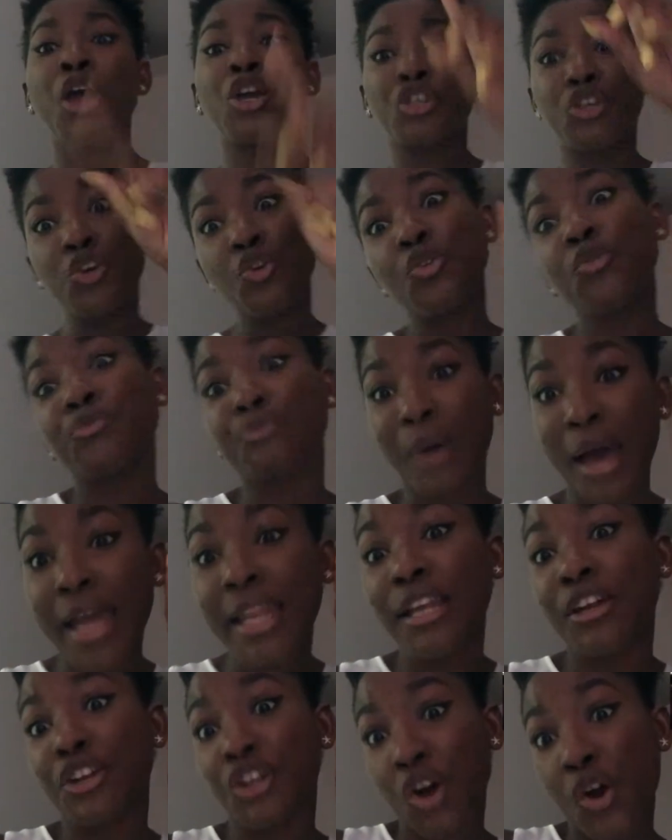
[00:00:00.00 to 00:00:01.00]
you
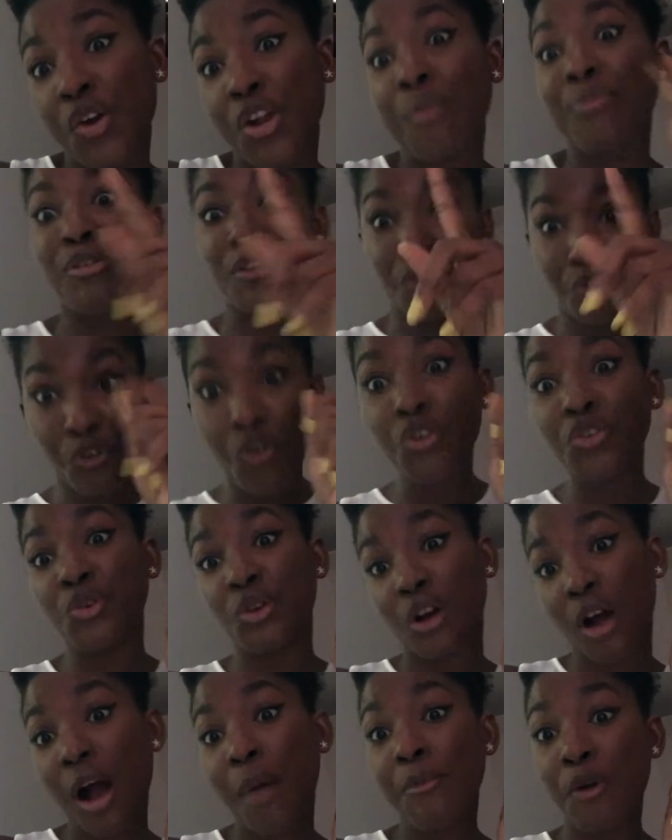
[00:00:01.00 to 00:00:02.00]
better know that before you
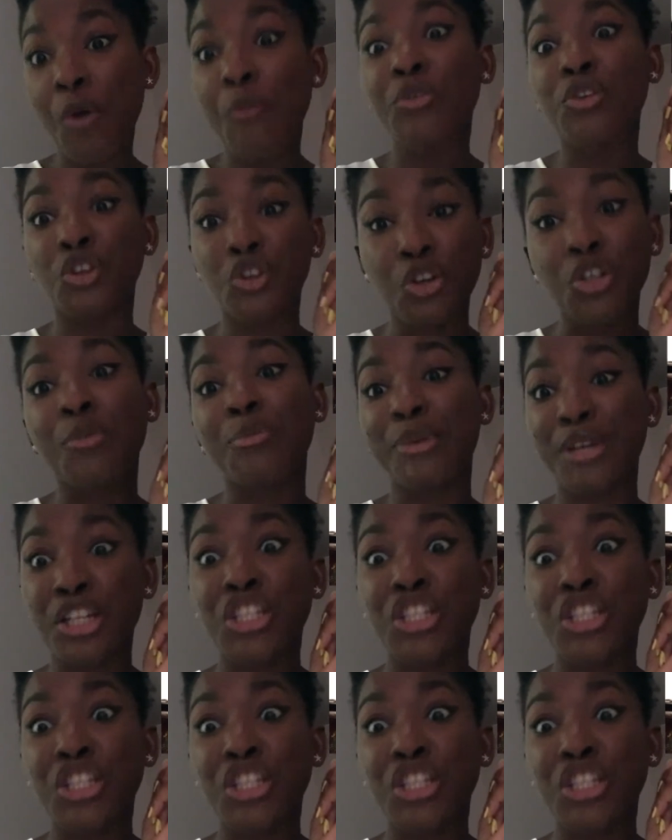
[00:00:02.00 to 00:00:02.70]
come home, you're gonna be